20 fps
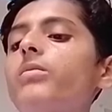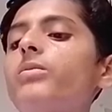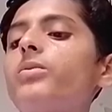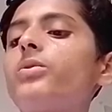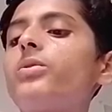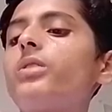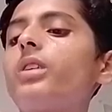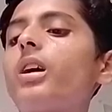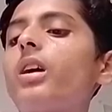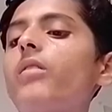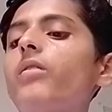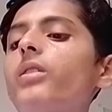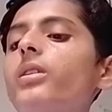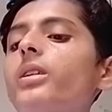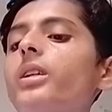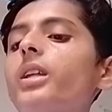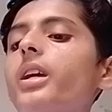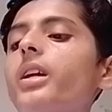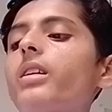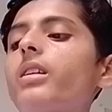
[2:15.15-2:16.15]
mood of
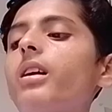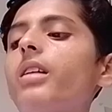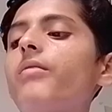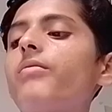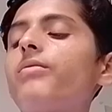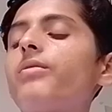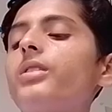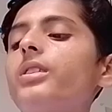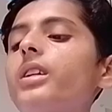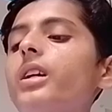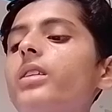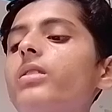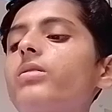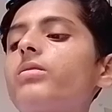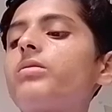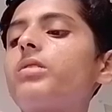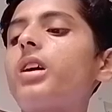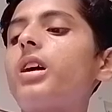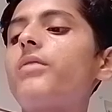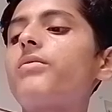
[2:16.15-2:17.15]
intake of food,
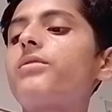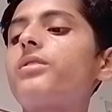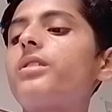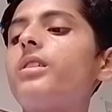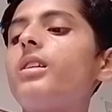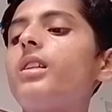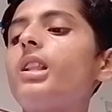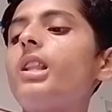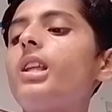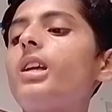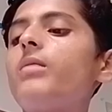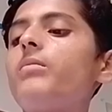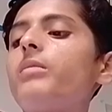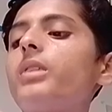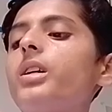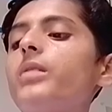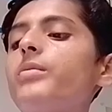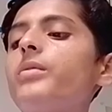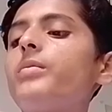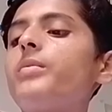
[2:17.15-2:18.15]
heterotrophs
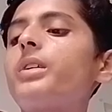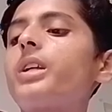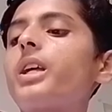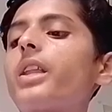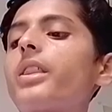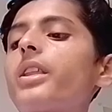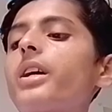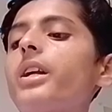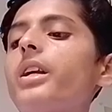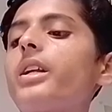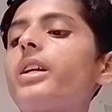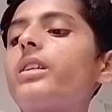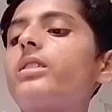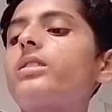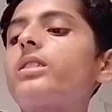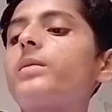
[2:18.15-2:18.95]
may be parasitic,